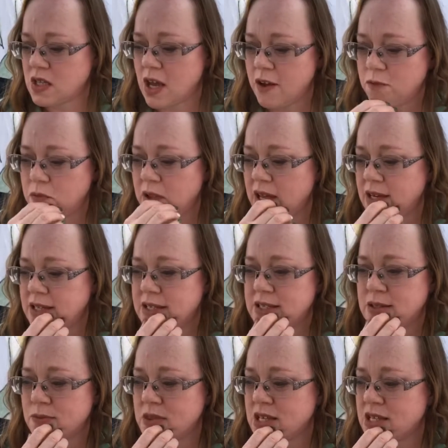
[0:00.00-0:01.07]
I've planted
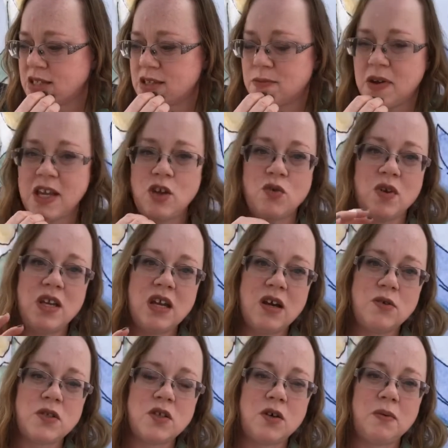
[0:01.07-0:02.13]
some things in my
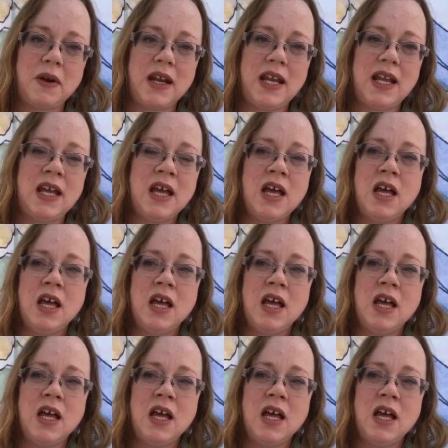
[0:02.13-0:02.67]
greenhouse already